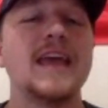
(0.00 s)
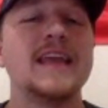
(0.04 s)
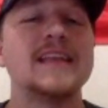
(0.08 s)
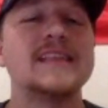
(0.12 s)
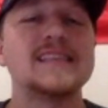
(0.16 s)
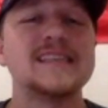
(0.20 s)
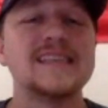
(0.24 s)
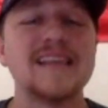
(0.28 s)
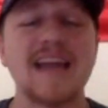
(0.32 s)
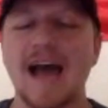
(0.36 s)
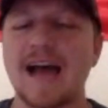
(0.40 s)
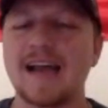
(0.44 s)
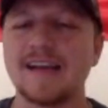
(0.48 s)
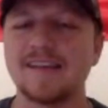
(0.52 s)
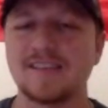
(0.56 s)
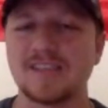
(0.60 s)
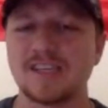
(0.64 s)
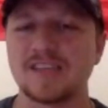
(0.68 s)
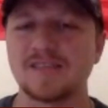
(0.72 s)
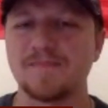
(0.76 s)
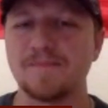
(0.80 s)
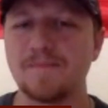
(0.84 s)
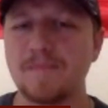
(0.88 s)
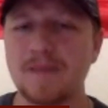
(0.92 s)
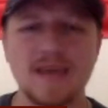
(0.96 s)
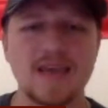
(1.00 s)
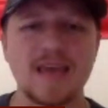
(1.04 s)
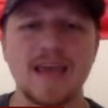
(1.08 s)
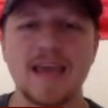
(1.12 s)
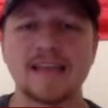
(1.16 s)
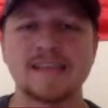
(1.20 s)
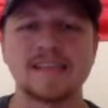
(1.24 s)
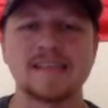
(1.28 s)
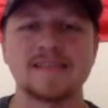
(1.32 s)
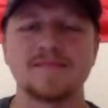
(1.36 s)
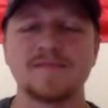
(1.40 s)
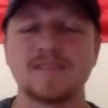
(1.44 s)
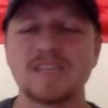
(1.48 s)
it's not just me.
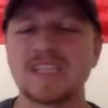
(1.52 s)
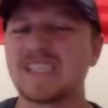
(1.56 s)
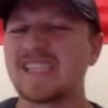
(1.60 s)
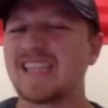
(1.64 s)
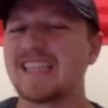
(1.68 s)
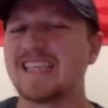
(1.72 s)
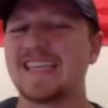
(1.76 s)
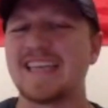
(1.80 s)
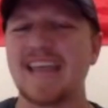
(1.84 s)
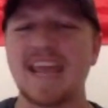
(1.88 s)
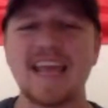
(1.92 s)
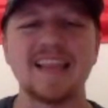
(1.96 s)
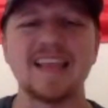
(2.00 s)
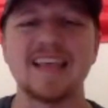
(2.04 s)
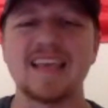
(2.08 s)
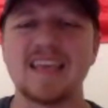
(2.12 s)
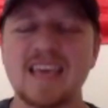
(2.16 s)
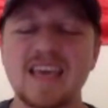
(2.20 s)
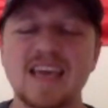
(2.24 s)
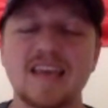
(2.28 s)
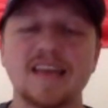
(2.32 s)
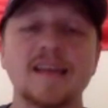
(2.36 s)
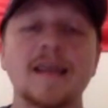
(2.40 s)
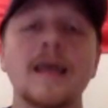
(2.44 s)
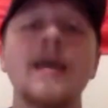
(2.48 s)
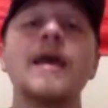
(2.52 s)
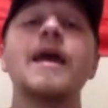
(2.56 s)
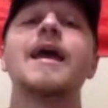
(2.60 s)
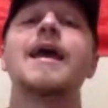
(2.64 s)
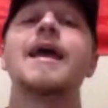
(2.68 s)
It's just daily heat.